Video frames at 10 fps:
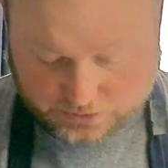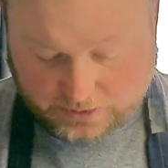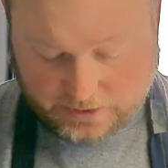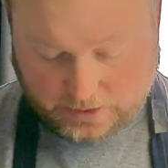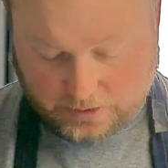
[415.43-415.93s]
on
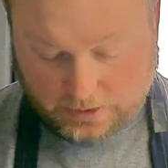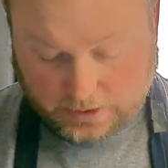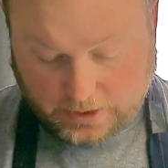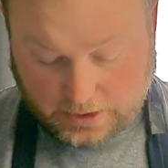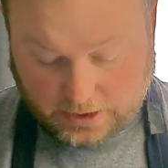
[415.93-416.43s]
there.
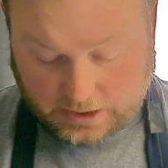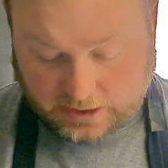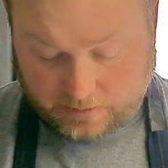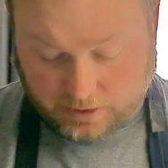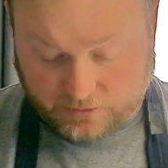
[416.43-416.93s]

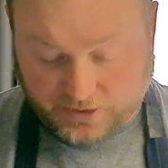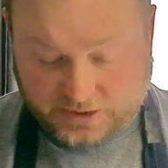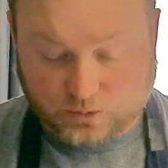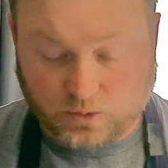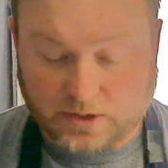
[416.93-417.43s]
On
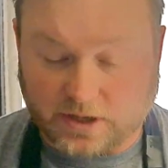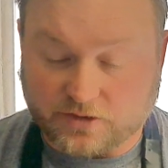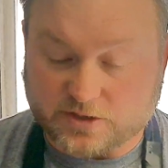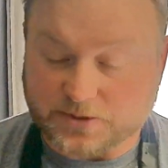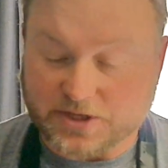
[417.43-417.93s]
this one, on
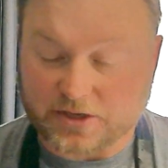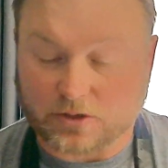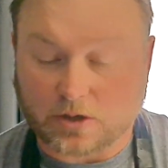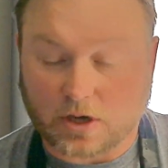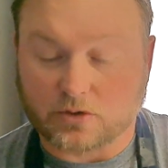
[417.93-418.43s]
this particular
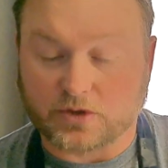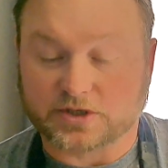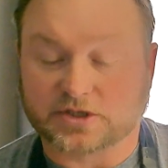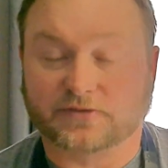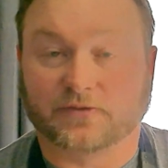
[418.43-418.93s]
color, this
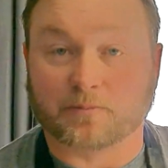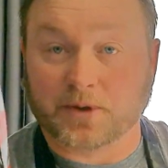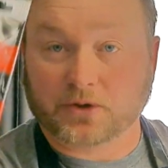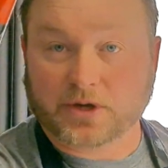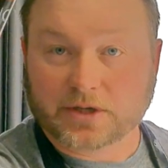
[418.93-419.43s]
is
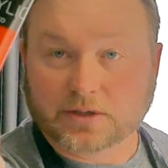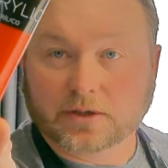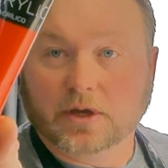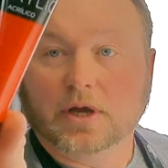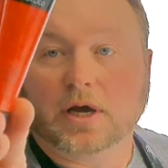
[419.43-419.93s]
vermilion.
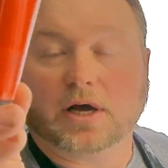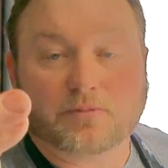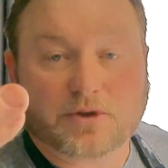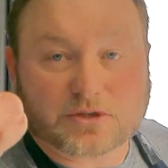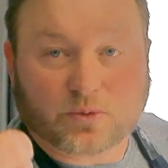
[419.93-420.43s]
This